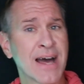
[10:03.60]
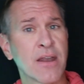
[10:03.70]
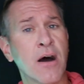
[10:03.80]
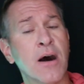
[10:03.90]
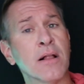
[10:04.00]

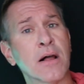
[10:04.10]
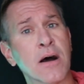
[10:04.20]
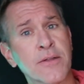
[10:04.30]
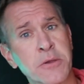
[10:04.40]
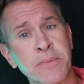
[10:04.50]
on all
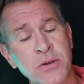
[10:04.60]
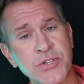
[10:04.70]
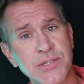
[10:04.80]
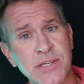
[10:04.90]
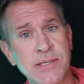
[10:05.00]
other
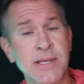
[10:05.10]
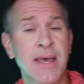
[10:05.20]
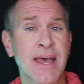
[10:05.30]
purchases,